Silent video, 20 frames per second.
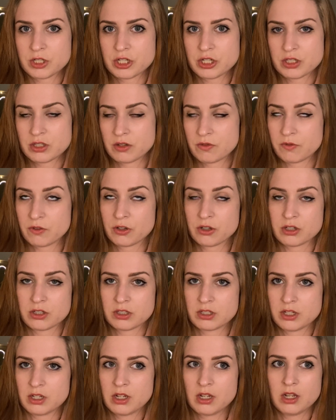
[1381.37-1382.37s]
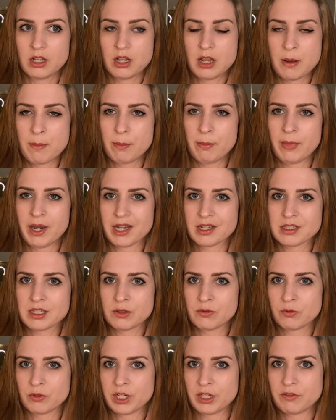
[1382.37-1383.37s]
is the first massive
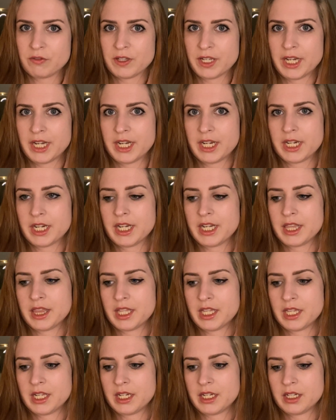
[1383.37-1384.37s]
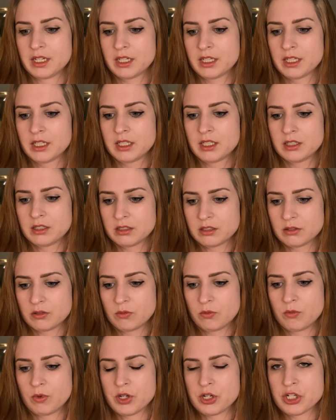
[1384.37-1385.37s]
red flag, and then
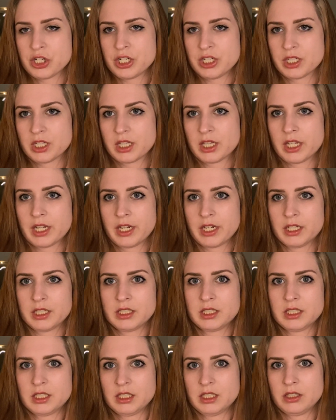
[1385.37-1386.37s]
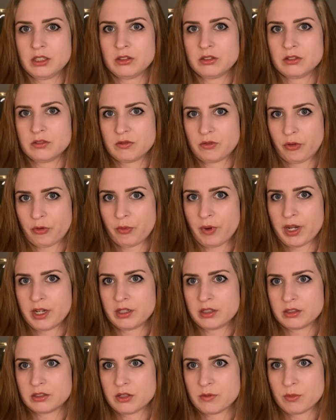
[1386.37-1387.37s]
when she declined, he
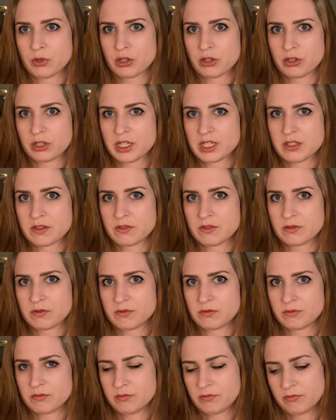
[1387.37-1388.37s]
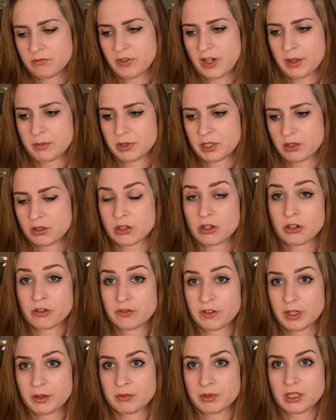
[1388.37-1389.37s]
threatened to murder his family or her
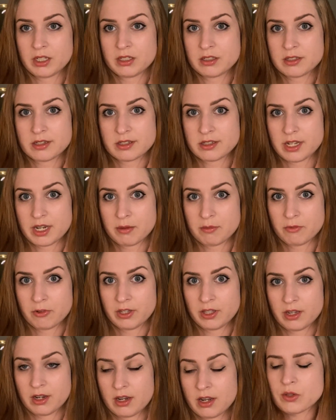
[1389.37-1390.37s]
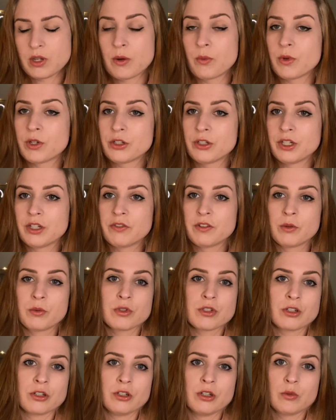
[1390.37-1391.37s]
family. It's the same, really. I wonder if it was
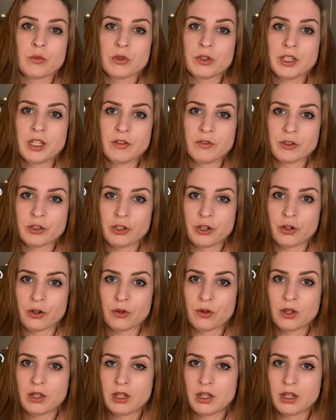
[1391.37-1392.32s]
her. We'll never know.